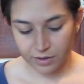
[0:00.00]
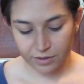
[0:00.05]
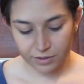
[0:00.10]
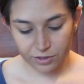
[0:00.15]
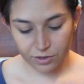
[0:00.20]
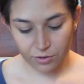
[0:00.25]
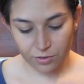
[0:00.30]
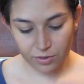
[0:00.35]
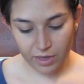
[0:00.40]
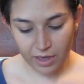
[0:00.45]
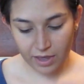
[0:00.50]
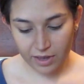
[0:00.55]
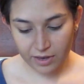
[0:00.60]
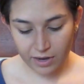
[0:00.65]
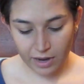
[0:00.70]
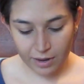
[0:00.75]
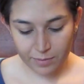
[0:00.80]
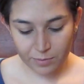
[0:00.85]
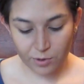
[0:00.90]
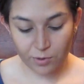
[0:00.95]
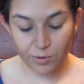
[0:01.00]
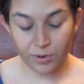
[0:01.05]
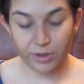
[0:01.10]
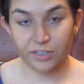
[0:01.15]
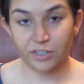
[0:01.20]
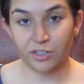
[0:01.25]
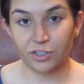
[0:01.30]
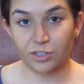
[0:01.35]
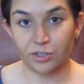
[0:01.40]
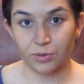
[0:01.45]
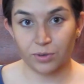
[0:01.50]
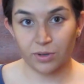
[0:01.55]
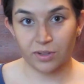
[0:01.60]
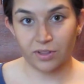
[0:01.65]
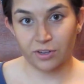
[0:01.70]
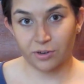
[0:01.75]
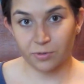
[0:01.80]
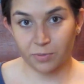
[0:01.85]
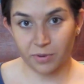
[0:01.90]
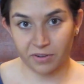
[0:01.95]
So then I'm going to do a
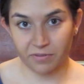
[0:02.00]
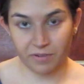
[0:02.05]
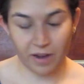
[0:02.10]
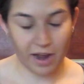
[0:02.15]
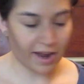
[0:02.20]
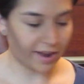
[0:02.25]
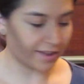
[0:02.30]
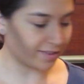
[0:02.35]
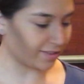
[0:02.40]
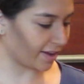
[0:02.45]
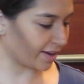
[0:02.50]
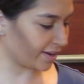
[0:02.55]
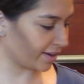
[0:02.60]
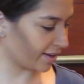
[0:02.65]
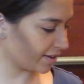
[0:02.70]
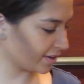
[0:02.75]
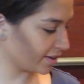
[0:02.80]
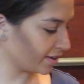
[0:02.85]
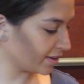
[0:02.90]
little bit of highlighting.